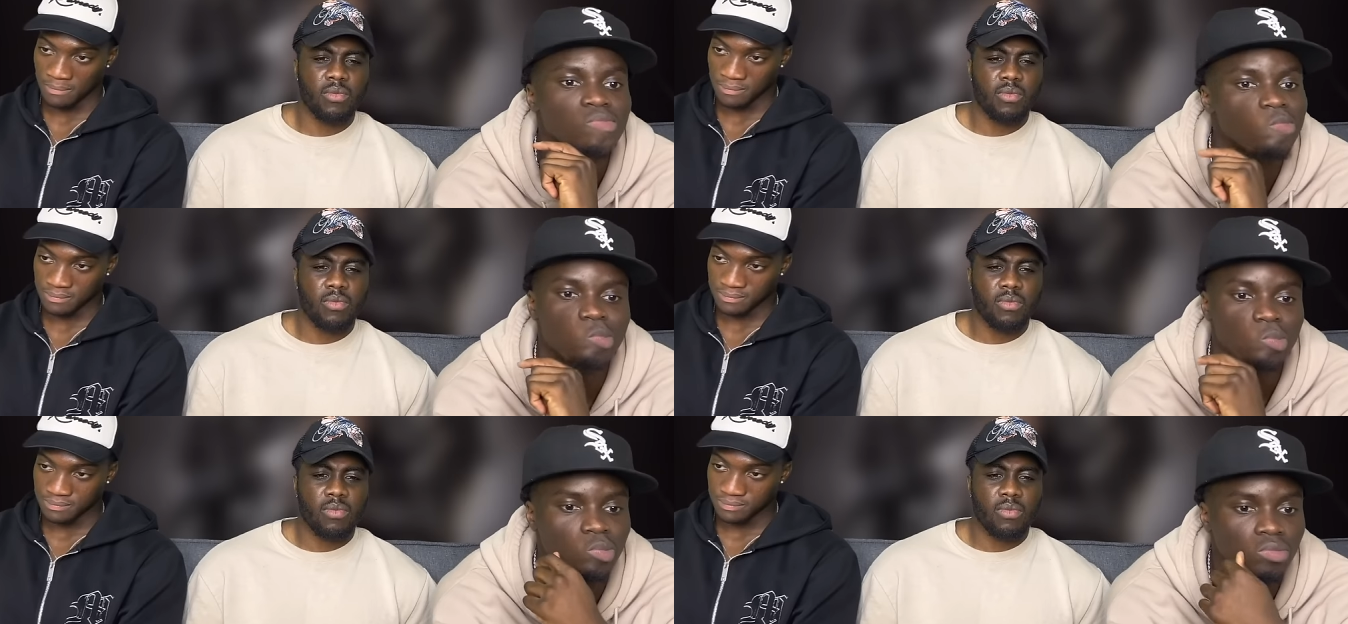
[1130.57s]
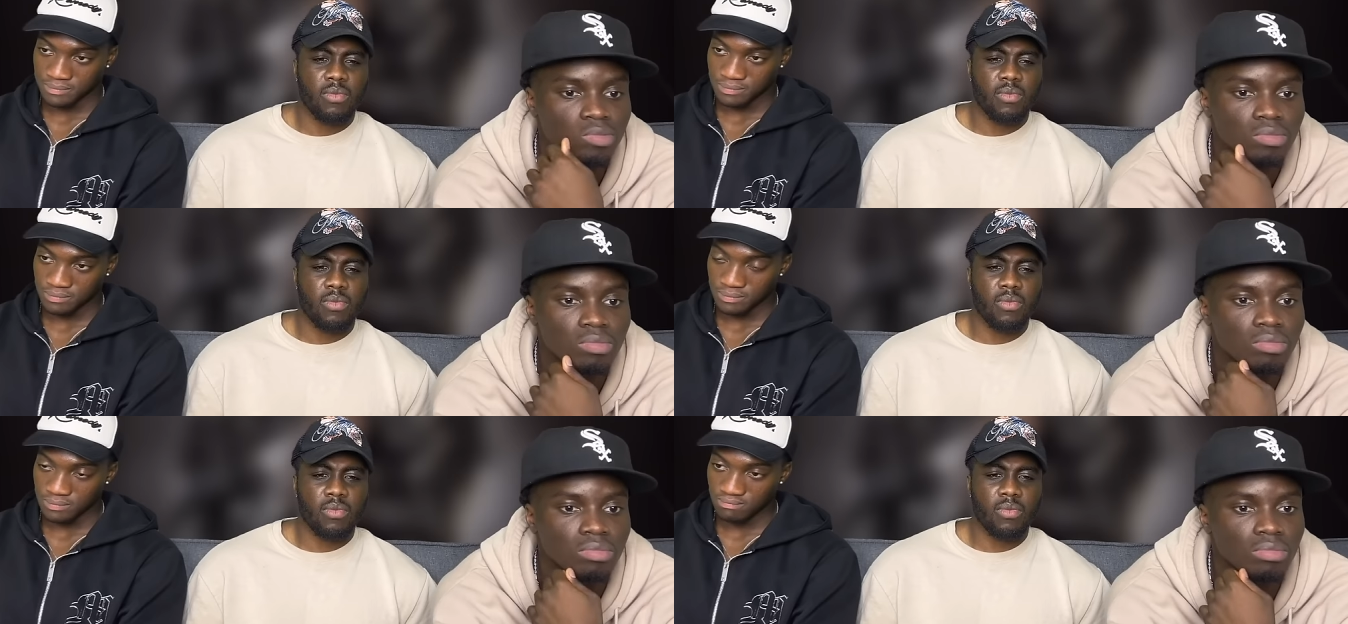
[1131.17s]

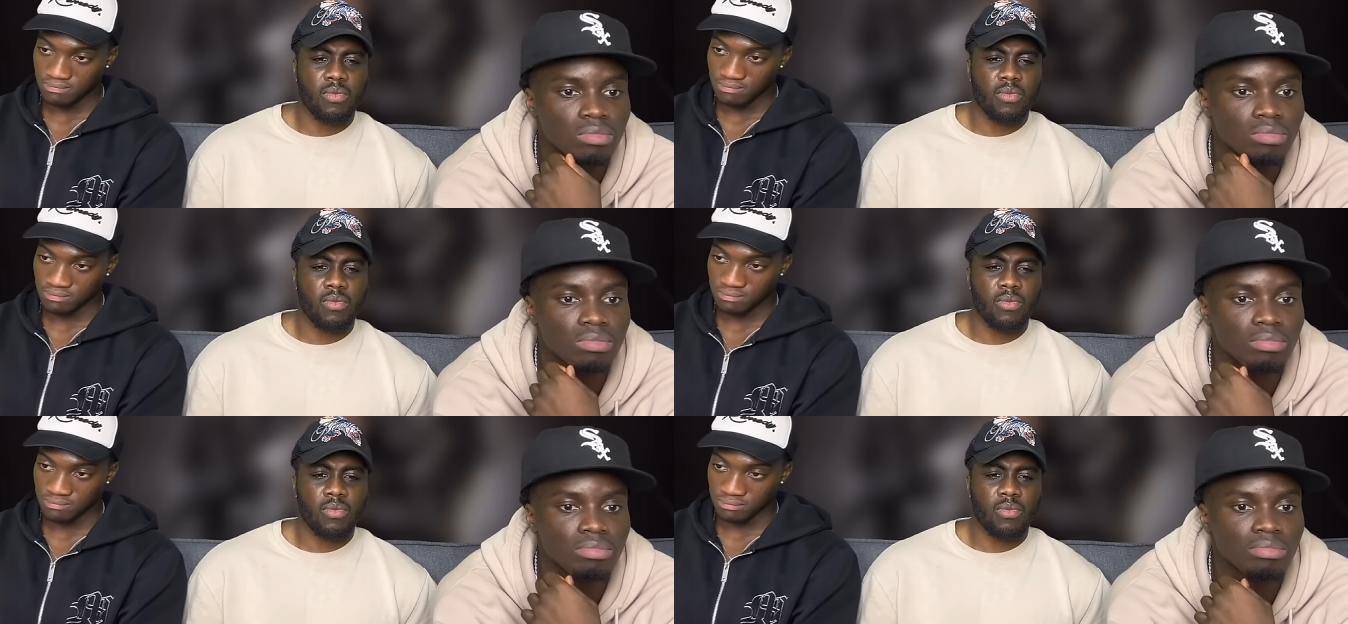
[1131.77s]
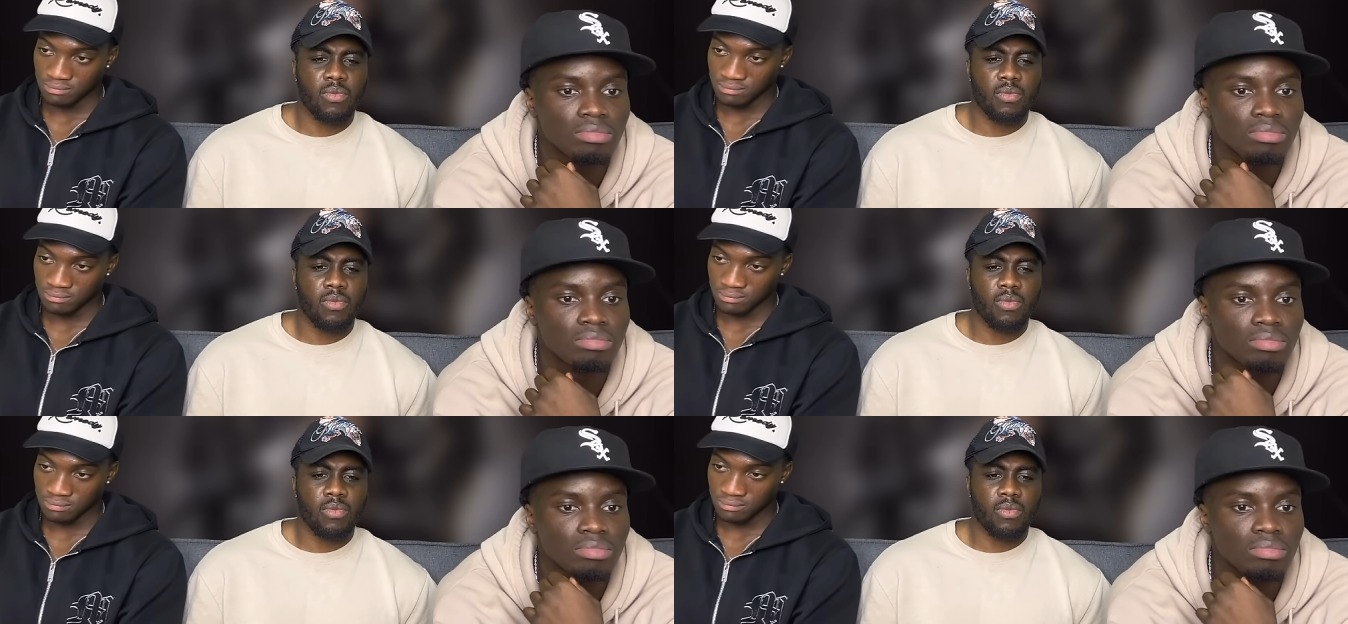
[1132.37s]

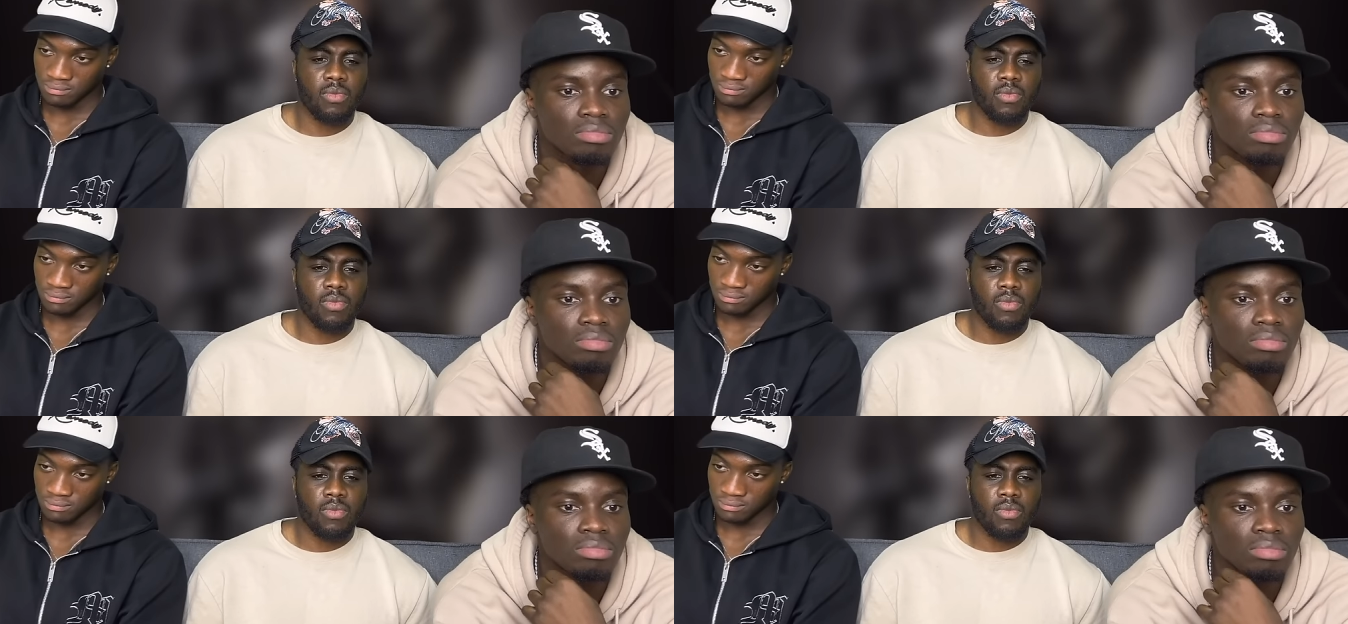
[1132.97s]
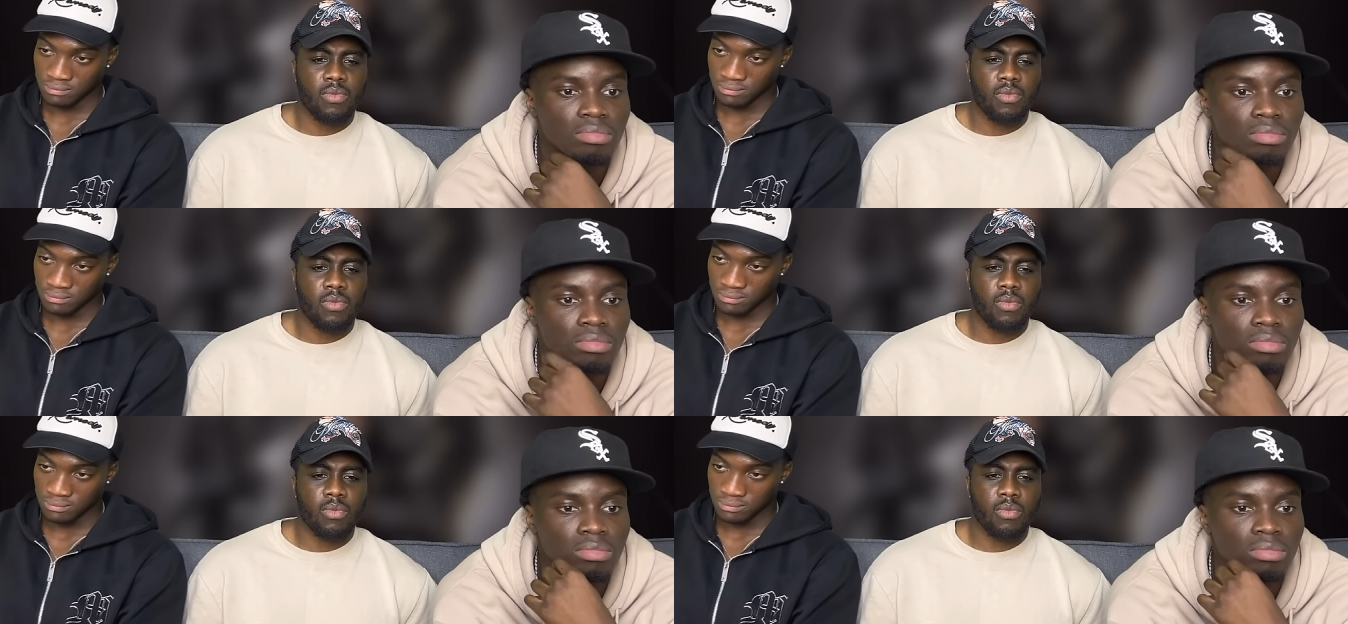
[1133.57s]

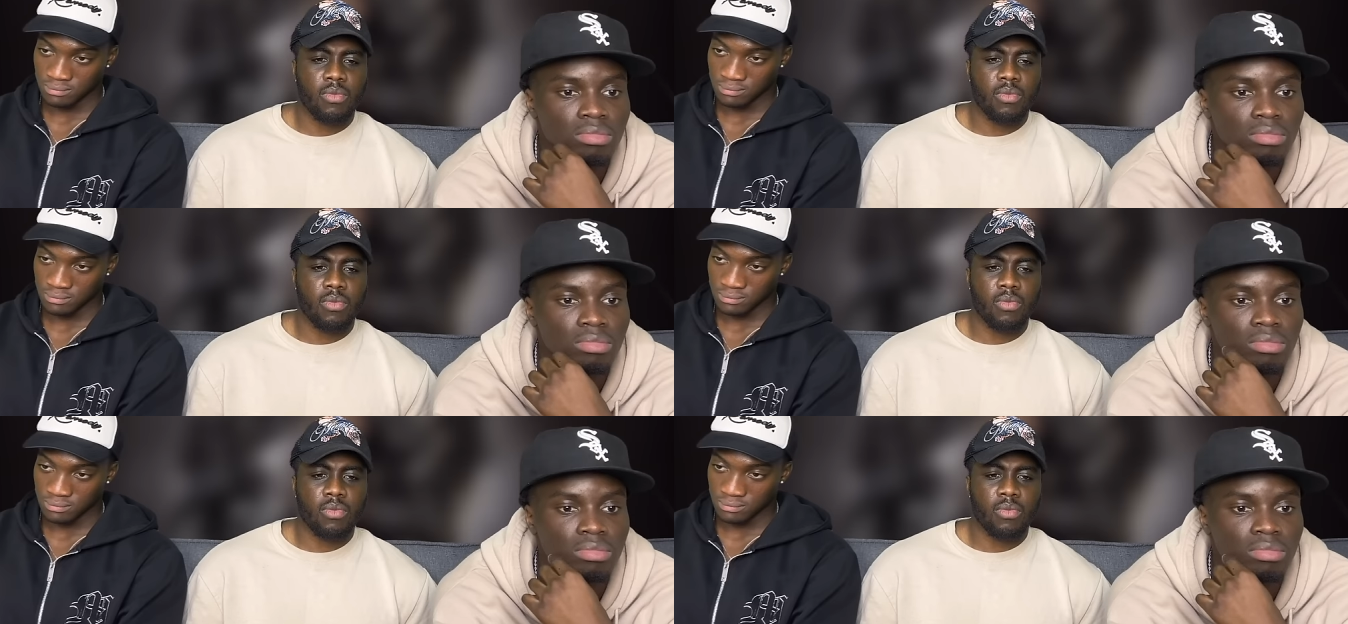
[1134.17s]
Nobody speaks.